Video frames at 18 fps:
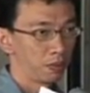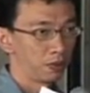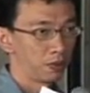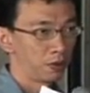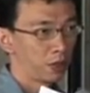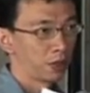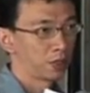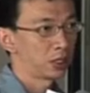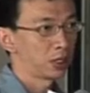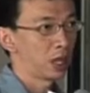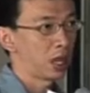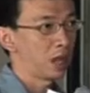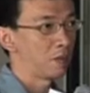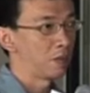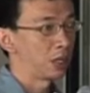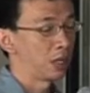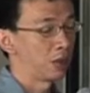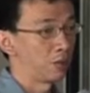first
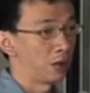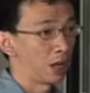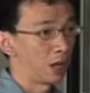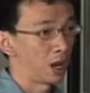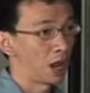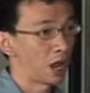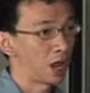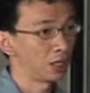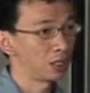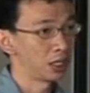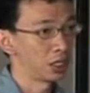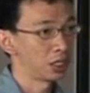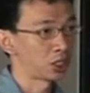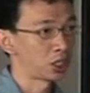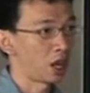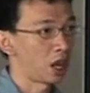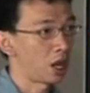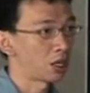time being realized in
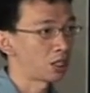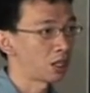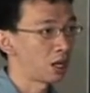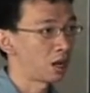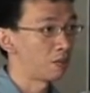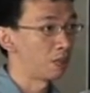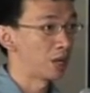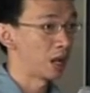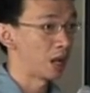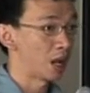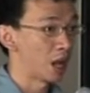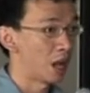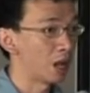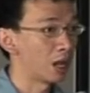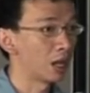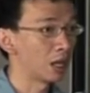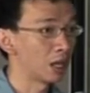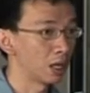Sharjah
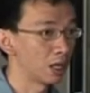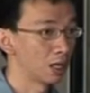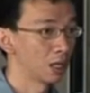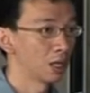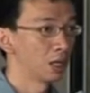Biennale,